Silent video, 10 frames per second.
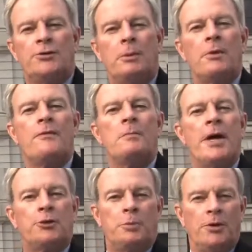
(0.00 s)
some of
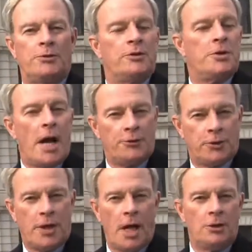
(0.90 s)
them experts in
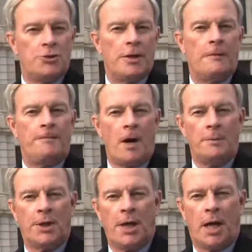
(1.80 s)
toxicology and
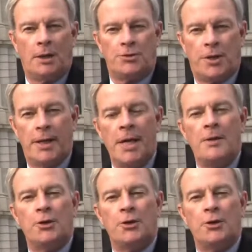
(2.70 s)
pharmacology.